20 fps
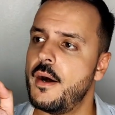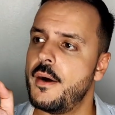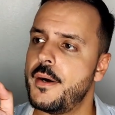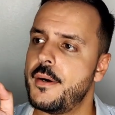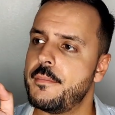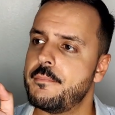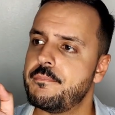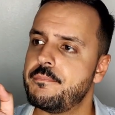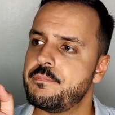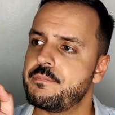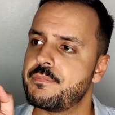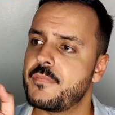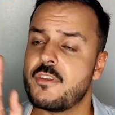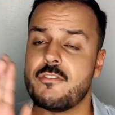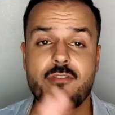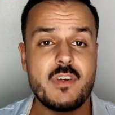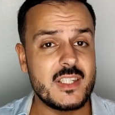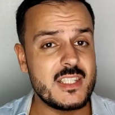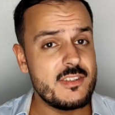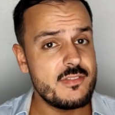um,
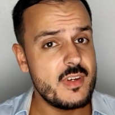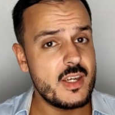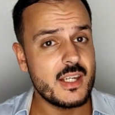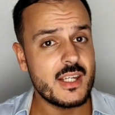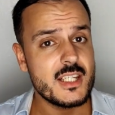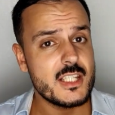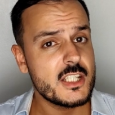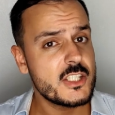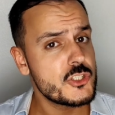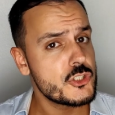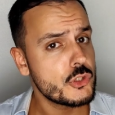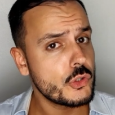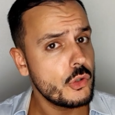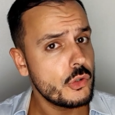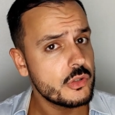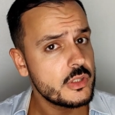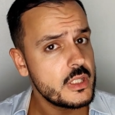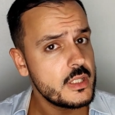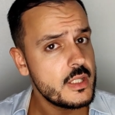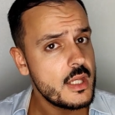Vetiver
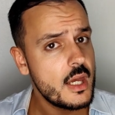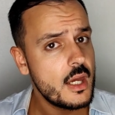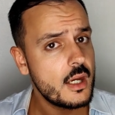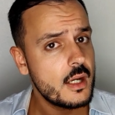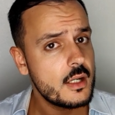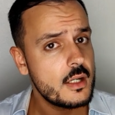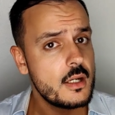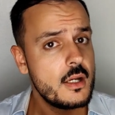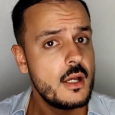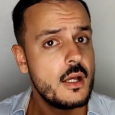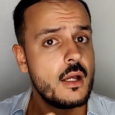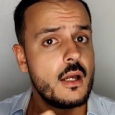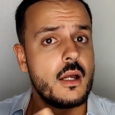Extraordinaire,